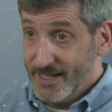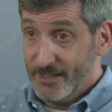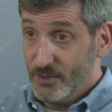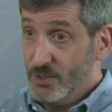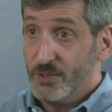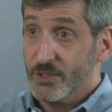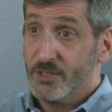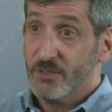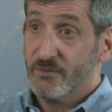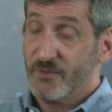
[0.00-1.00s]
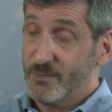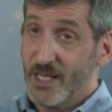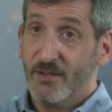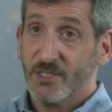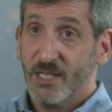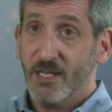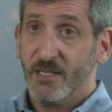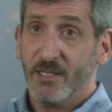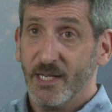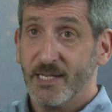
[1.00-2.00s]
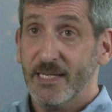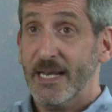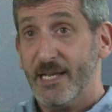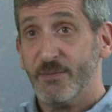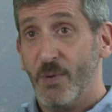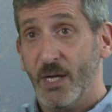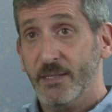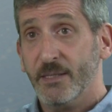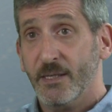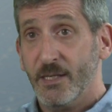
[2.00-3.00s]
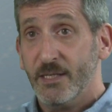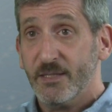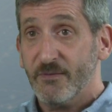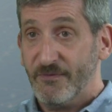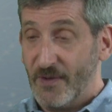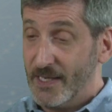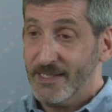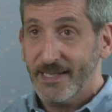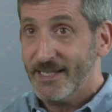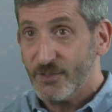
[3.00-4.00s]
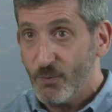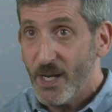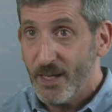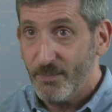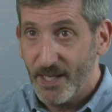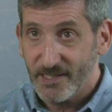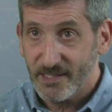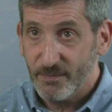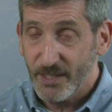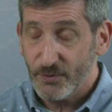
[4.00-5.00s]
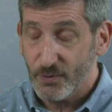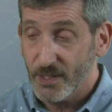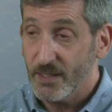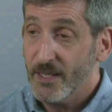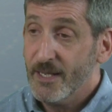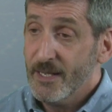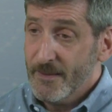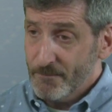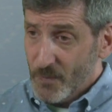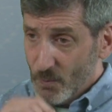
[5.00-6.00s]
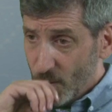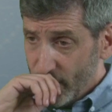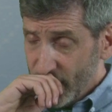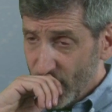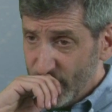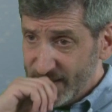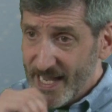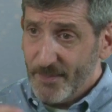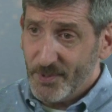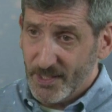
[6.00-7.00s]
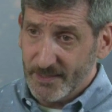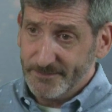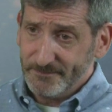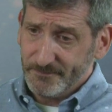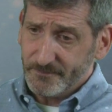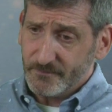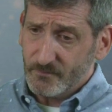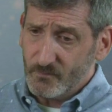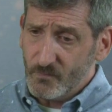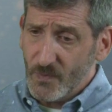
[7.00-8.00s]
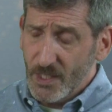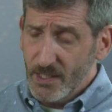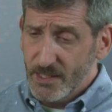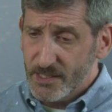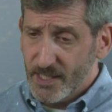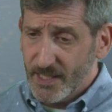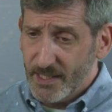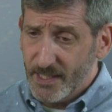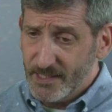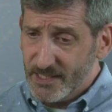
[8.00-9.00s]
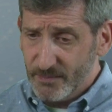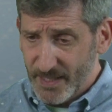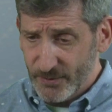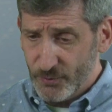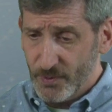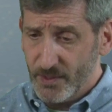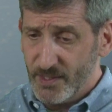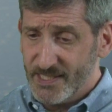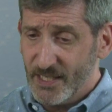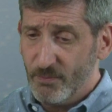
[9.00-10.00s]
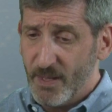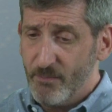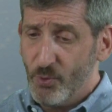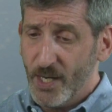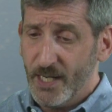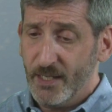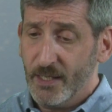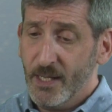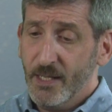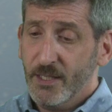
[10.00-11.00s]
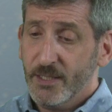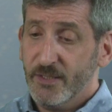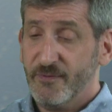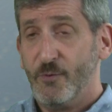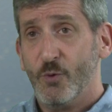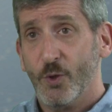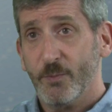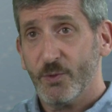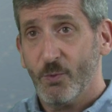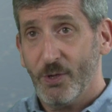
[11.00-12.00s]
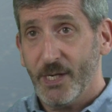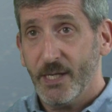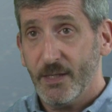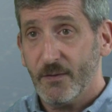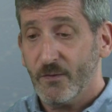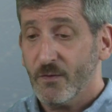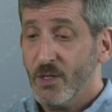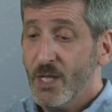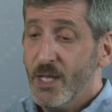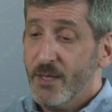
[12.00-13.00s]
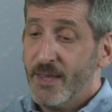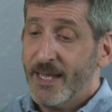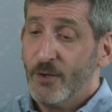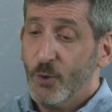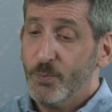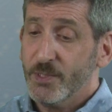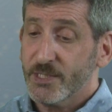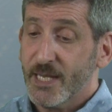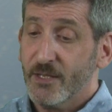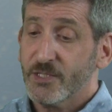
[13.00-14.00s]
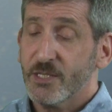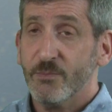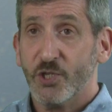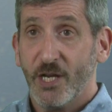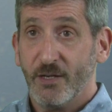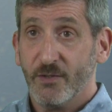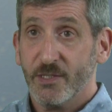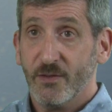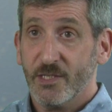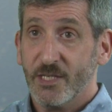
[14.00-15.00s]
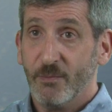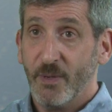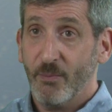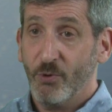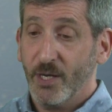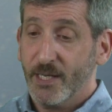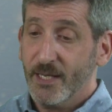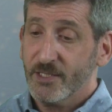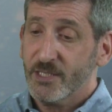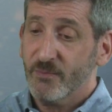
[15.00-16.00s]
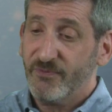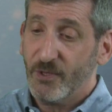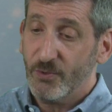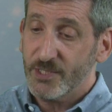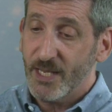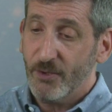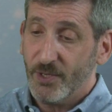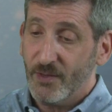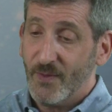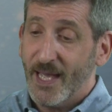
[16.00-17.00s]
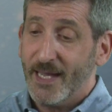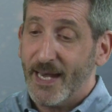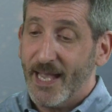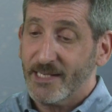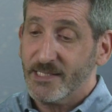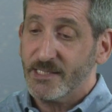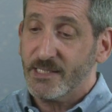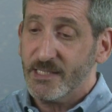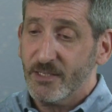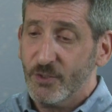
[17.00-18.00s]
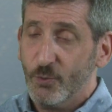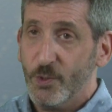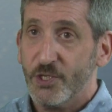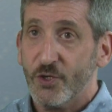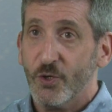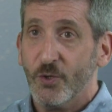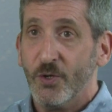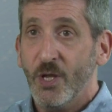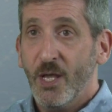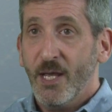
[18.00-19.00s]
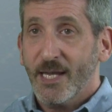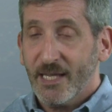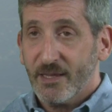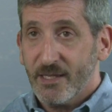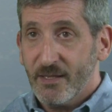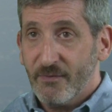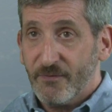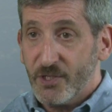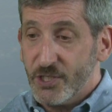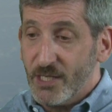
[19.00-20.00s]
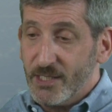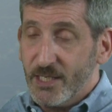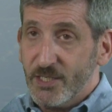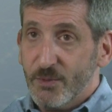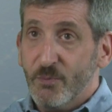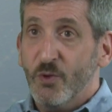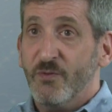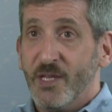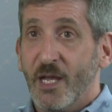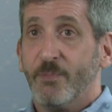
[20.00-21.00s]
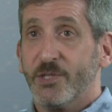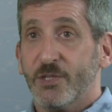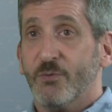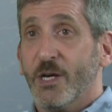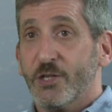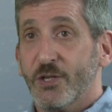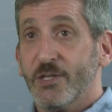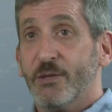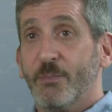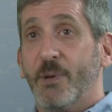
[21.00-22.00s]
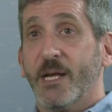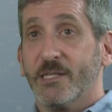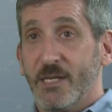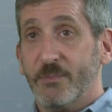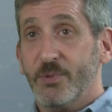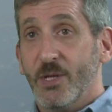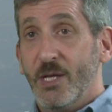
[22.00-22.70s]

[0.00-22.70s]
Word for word: it looks from the outside like it has mind and it is finding its way past the boundary. What we know is happening is that it hits the boundary, the cell membrane deforms where it hits. That opens calcium channels in the cell membrane, calcium flows out, and that acts as a signal which get the flagellae to move in the opposite direction, so it backs up.